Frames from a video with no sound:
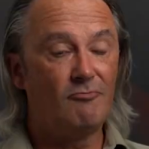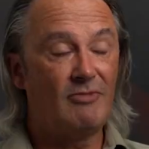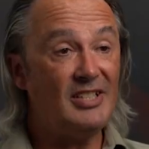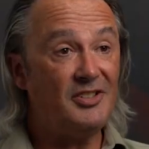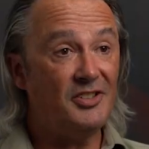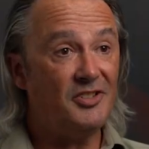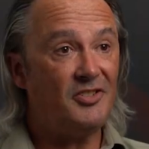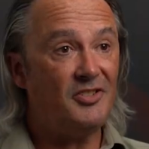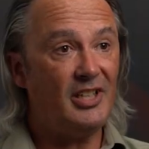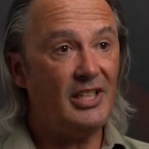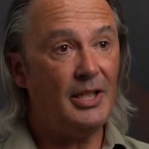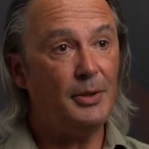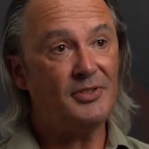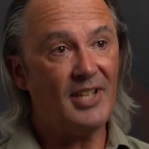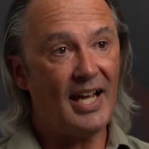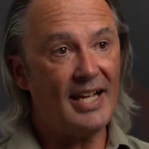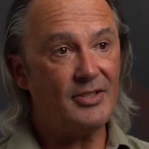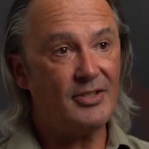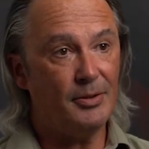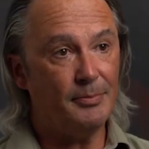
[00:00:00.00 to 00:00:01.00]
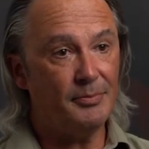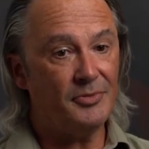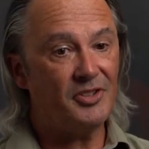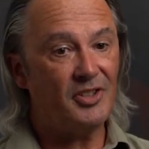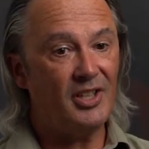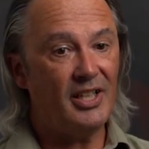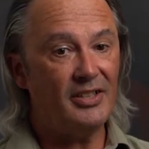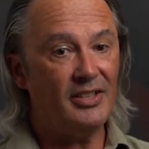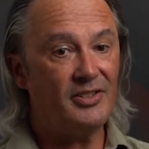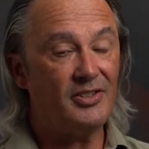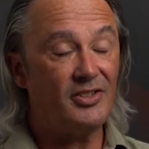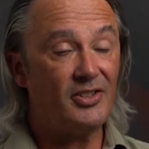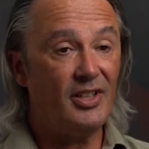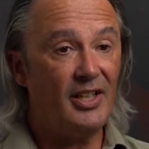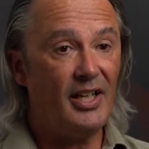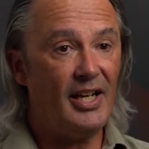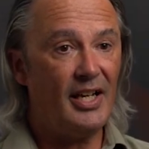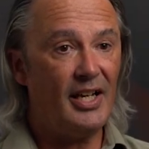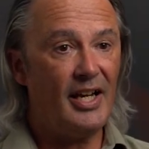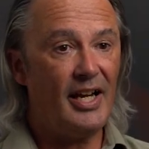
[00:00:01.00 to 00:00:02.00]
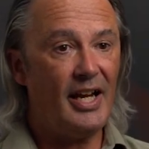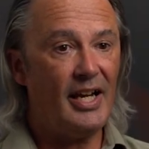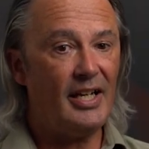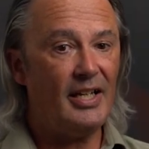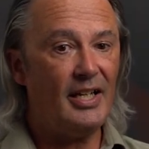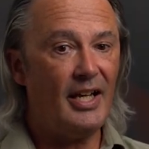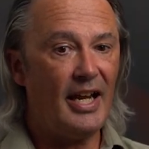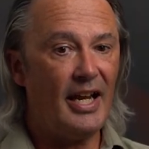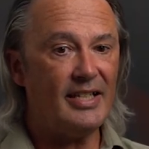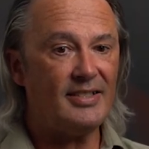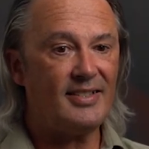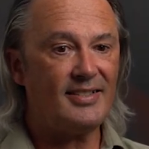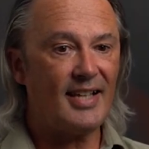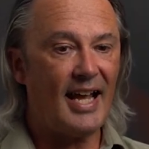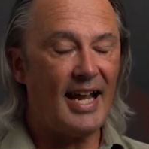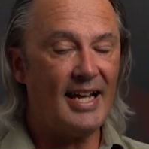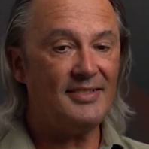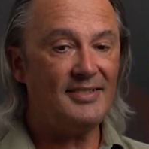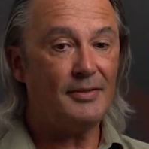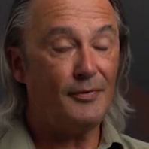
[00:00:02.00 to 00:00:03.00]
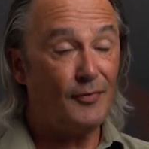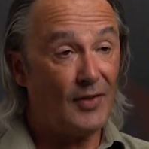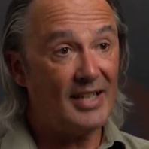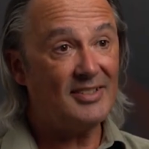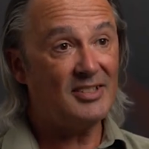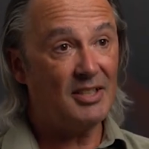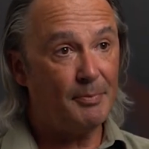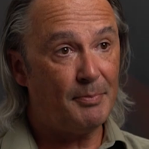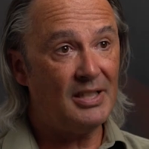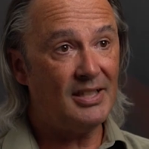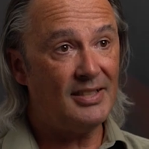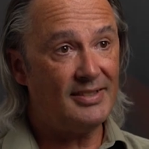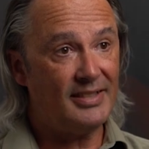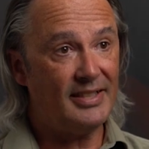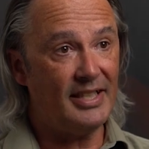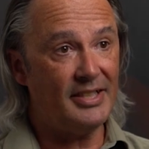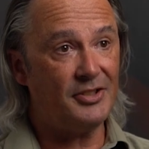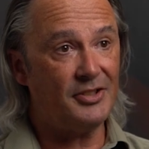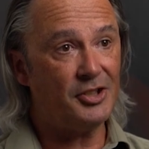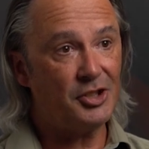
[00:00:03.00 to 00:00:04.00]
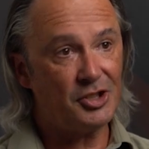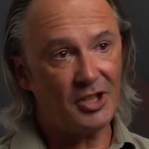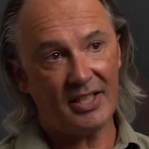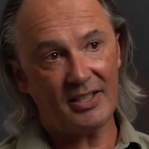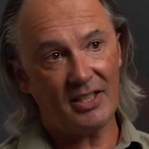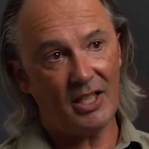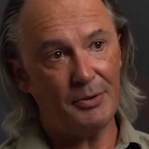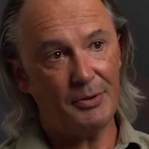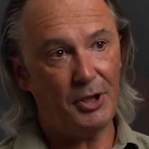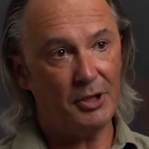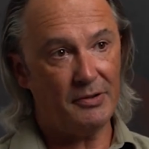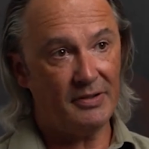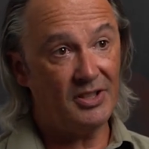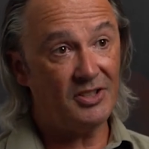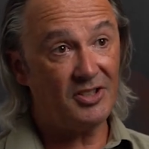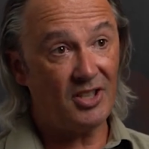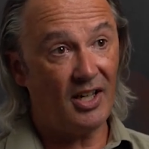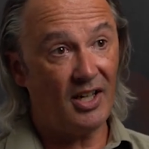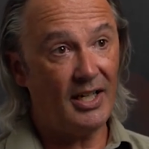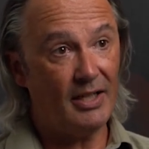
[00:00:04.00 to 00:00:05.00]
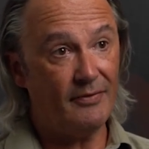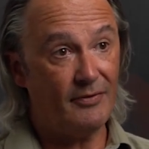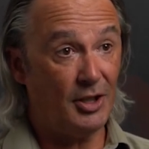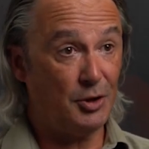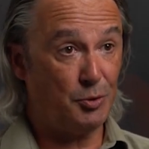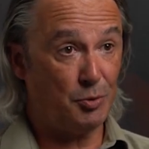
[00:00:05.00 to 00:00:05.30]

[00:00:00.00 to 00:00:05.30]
Reasons to use Adams is it has the flexibility to shadow your entire